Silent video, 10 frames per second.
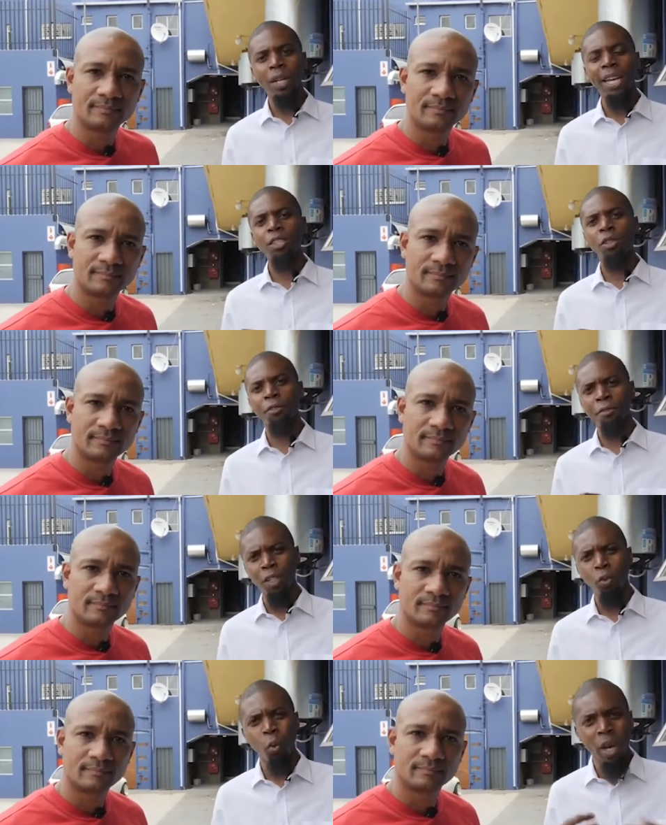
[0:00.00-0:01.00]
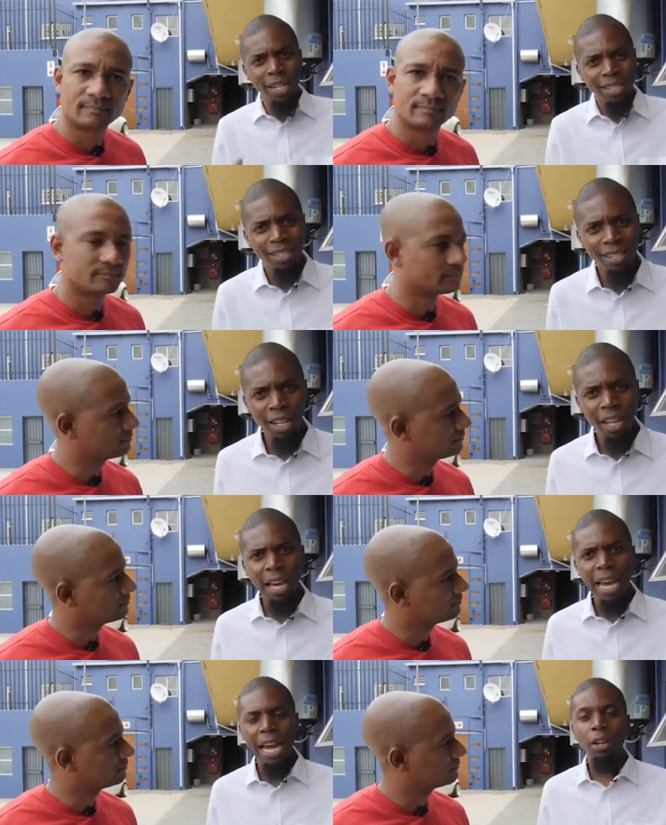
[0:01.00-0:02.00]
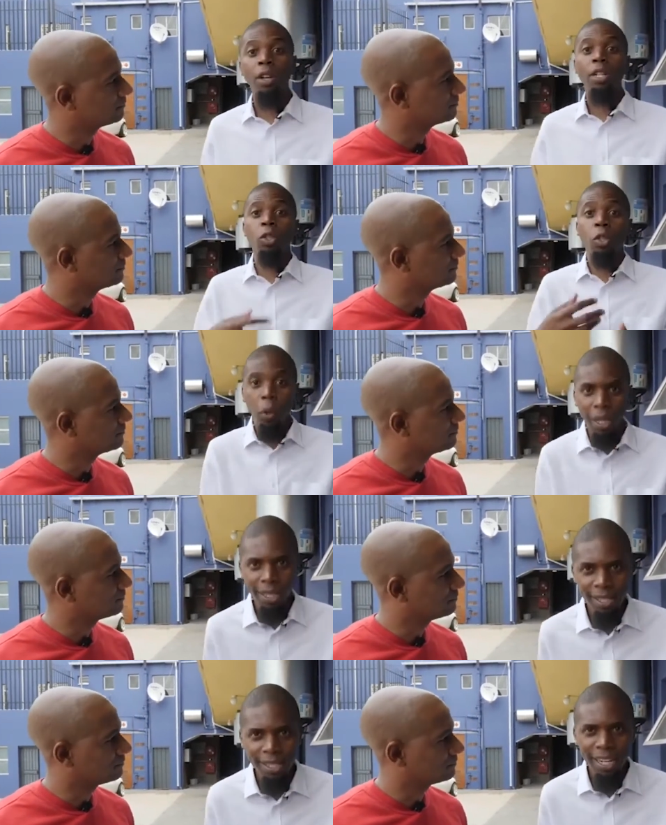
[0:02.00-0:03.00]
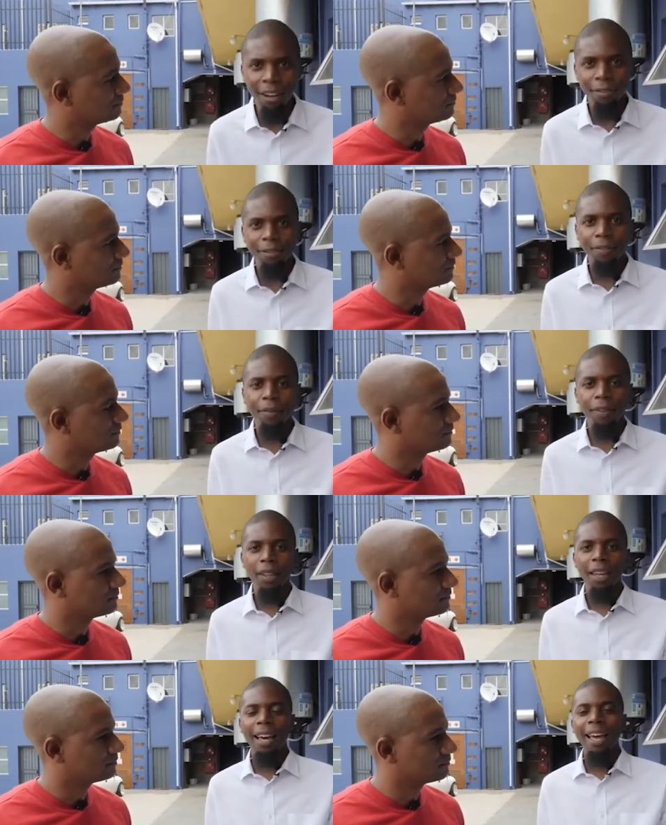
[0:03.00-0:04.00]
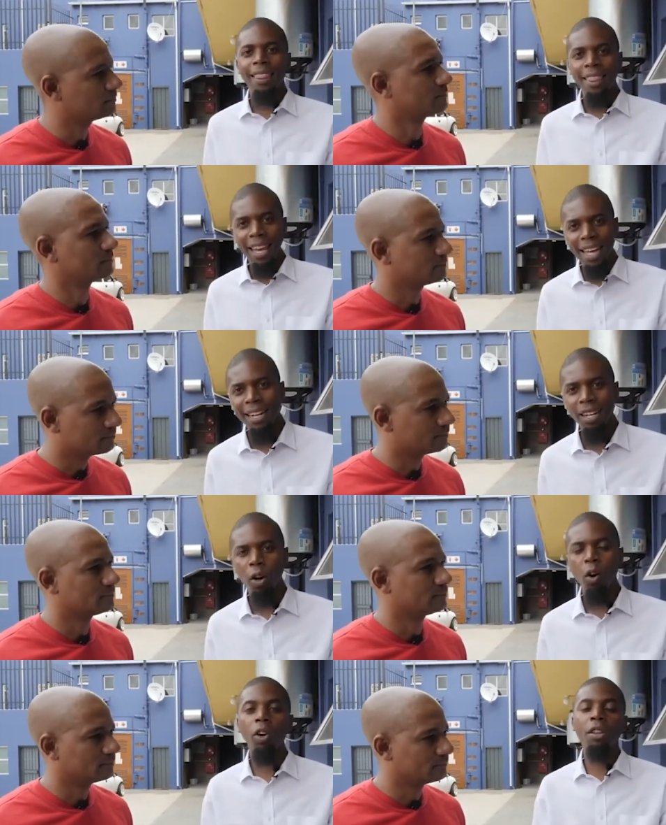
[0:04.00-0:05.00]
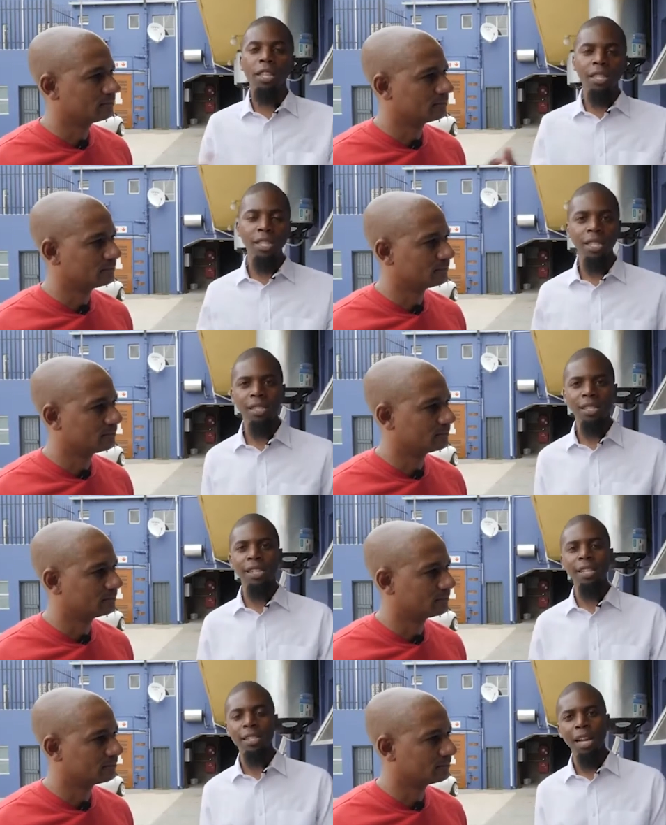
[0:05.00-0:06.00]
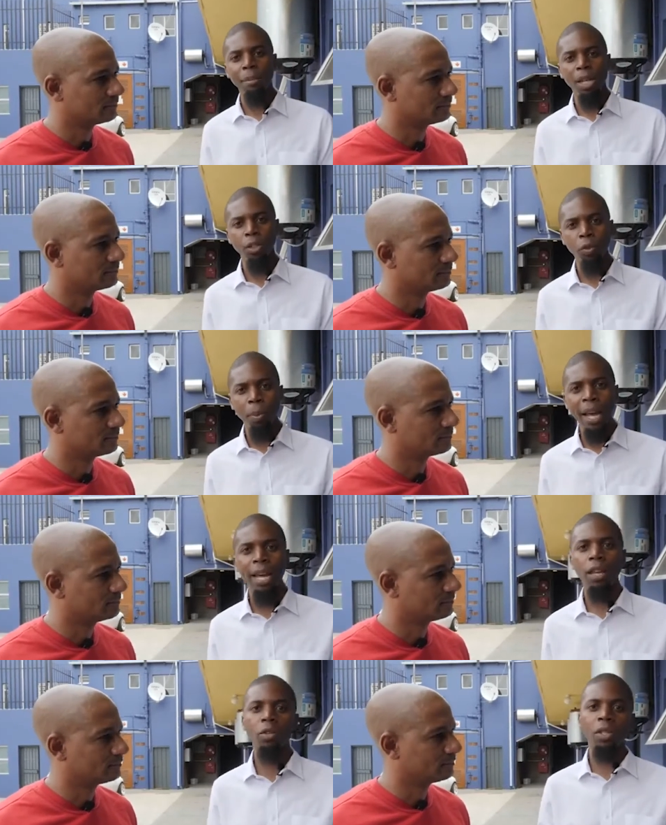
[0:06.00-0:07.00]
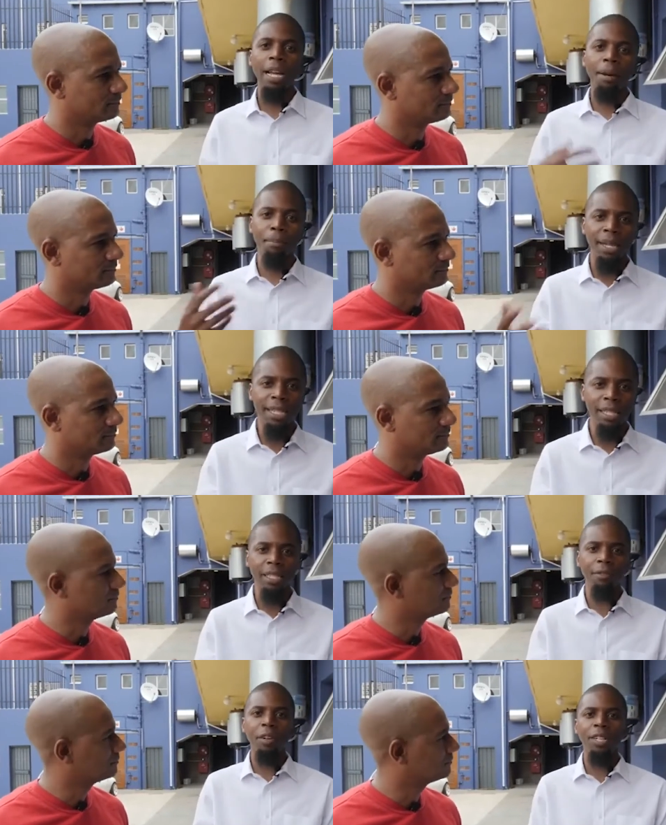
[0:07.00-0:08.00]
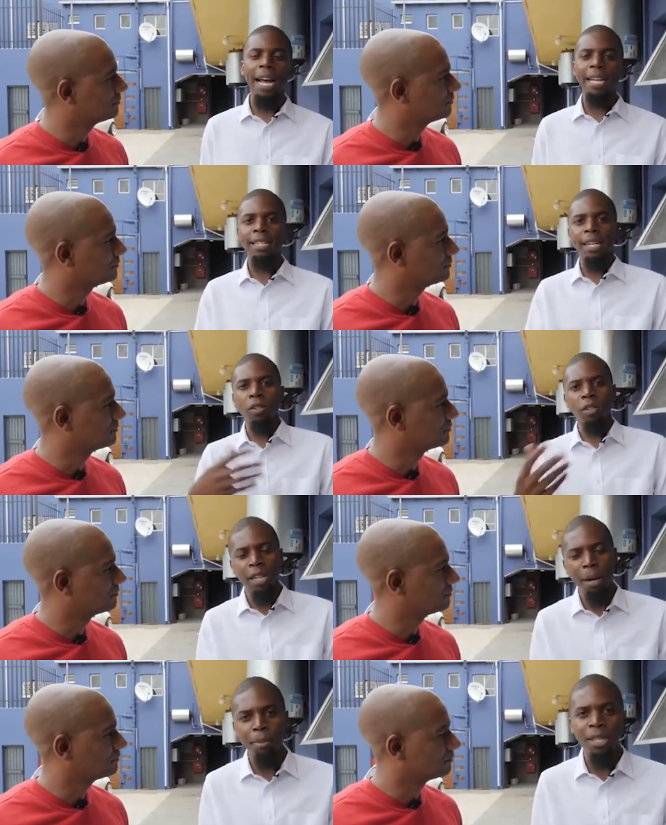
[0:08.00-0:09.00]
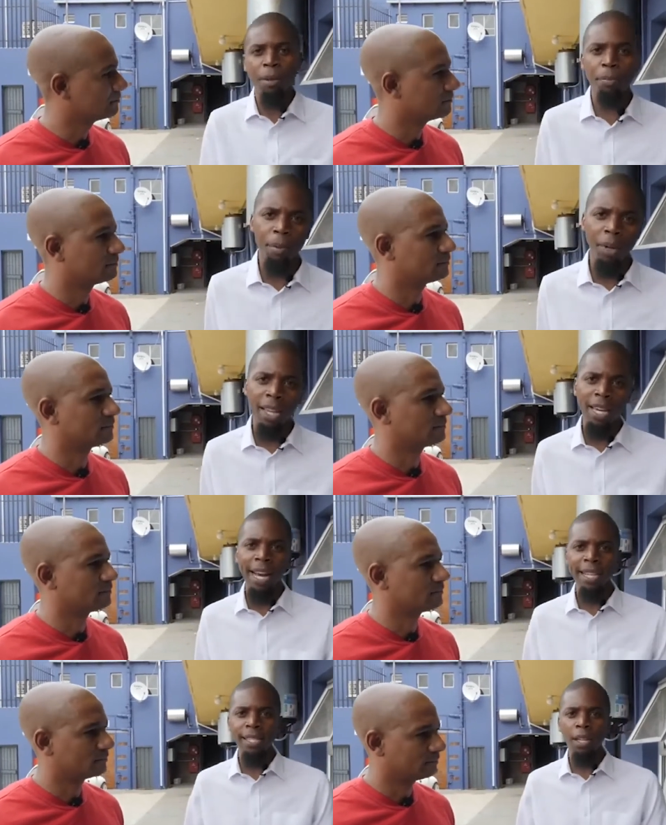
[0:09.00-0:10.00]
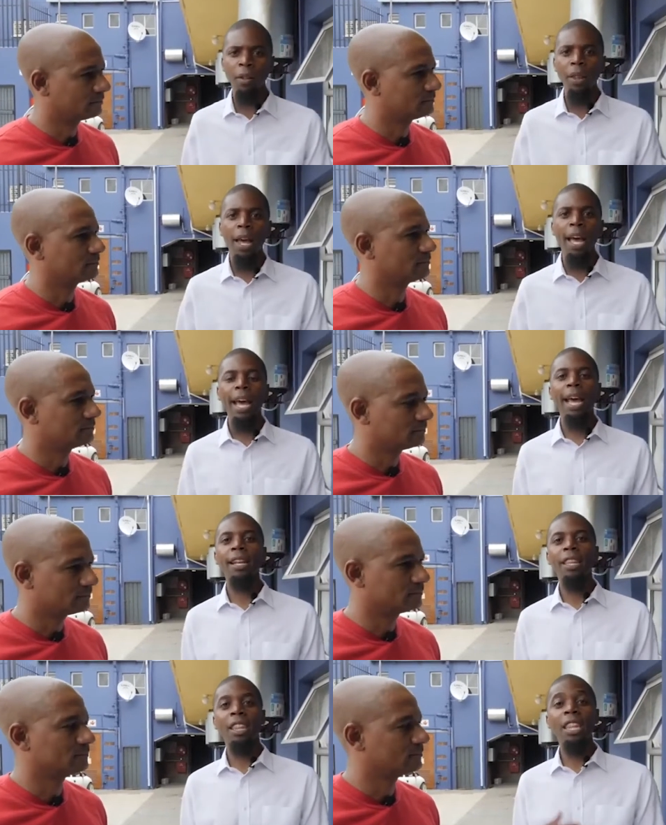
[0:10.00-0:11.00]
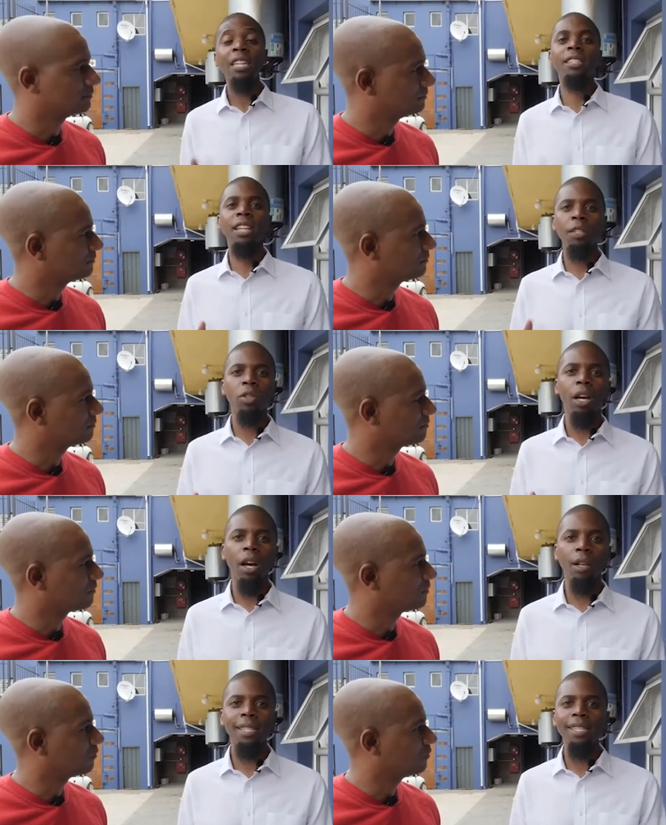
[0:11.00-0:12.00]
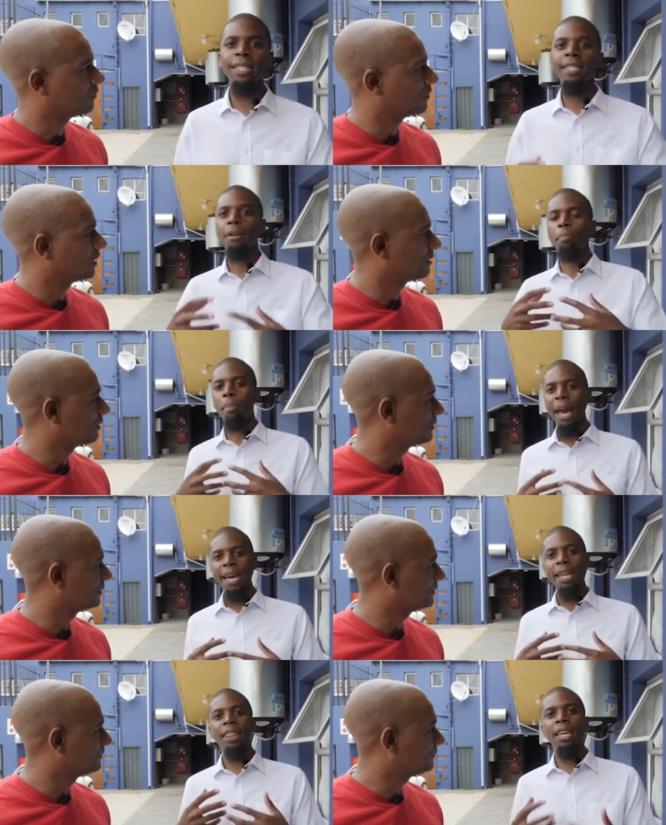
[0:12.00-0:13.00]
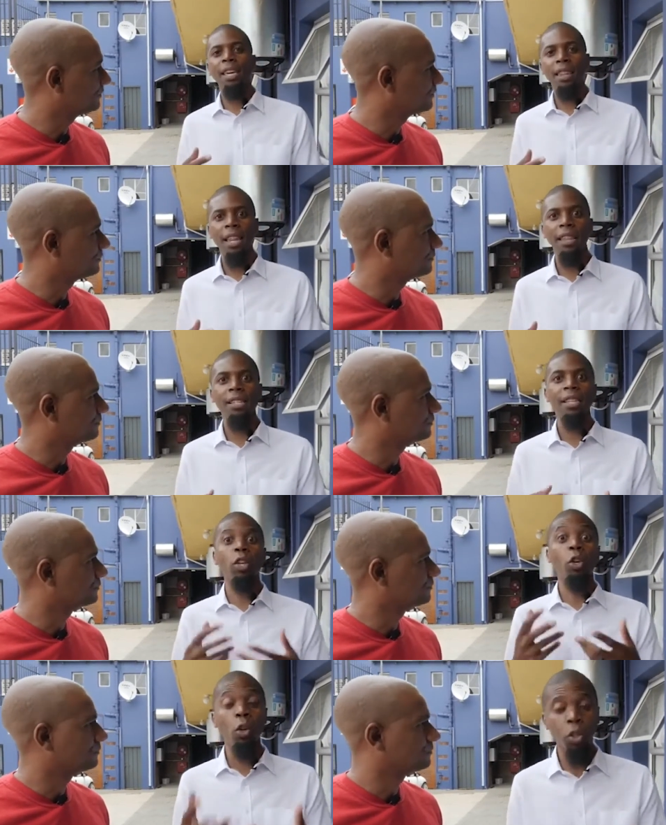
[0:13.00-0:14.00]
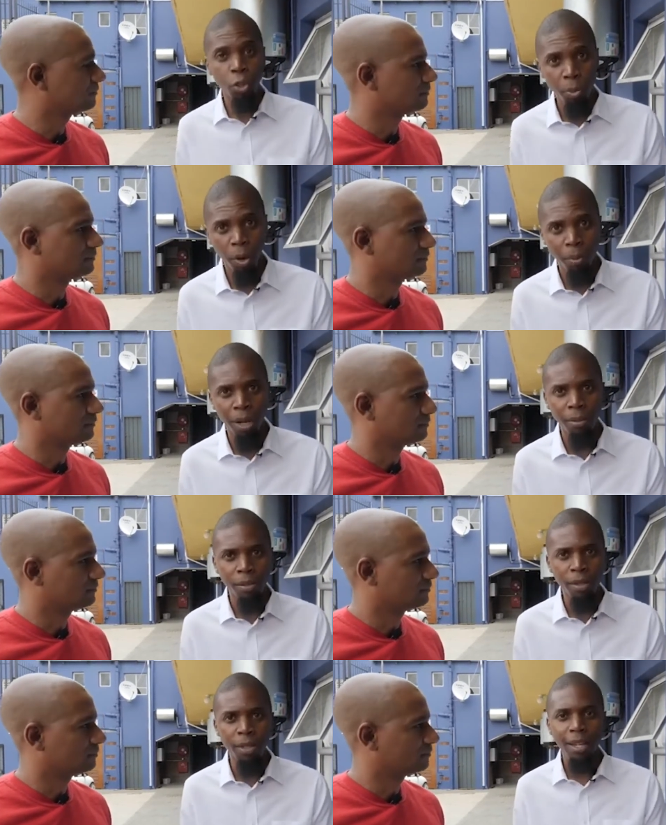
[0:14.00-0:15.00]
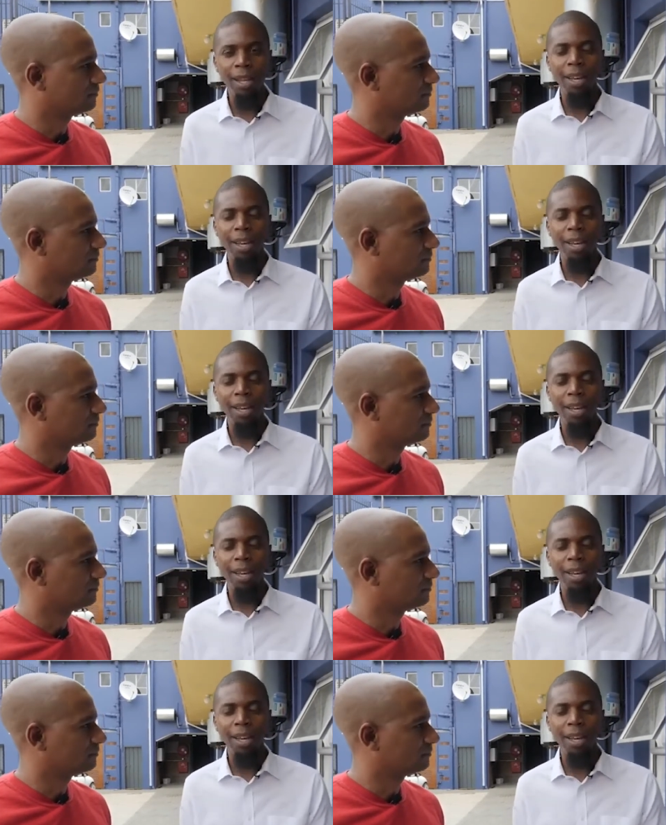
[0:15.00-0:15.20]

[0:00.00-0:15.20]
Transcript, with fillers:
Speaker 1: you get your feet wet and you're doing stuff, then all of these things starts coming into play. You start meeting different architects, you start meeting people at the council. And the things that you are sitting back and thinking that these are huge problems,